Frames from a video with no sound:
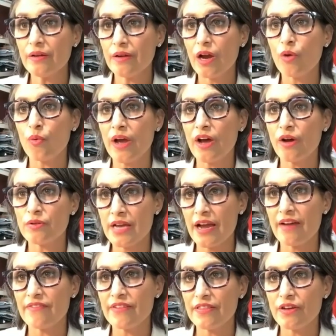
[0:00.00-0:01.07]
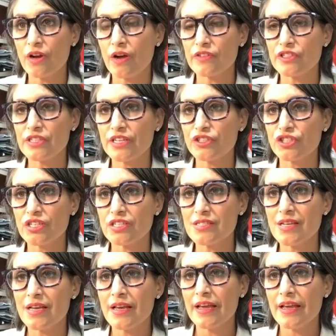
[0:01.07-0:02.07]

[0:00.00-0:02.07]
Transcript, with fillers: around having the conversations